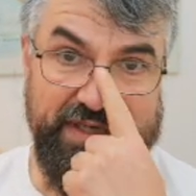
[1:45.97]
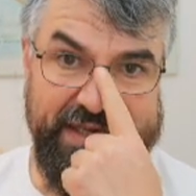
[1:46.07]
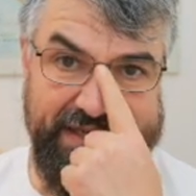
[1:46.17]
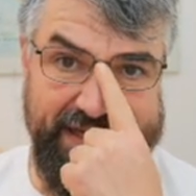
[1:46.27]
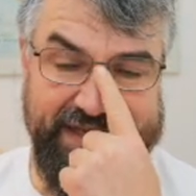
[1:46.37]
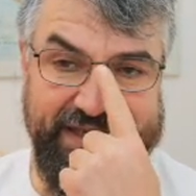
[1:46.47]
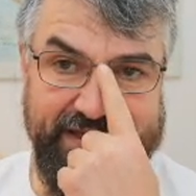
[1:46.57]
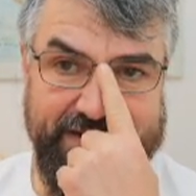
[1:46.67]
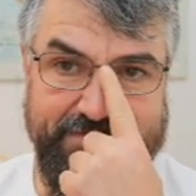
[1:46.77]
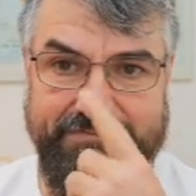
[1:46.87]
and I
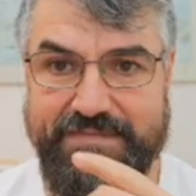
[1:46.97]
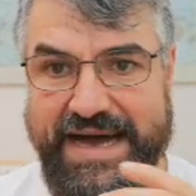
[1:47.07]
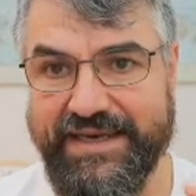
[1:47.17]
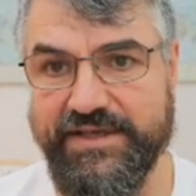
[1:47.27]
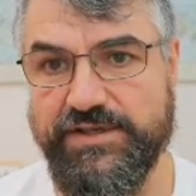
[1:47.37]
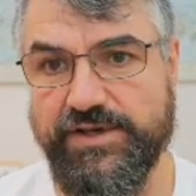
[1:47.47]
can manage